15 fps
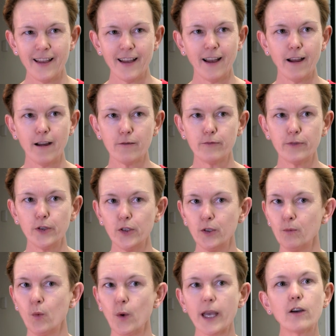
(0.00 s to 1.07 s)
Her
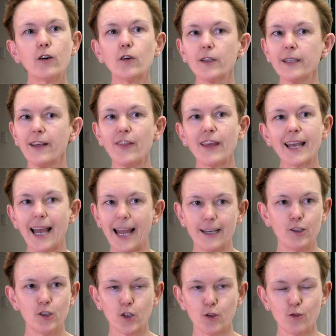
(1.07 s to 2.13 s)
room, we call it the
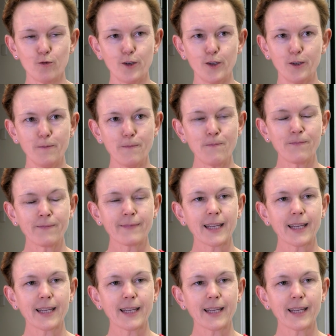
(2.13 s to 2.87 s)
engine room,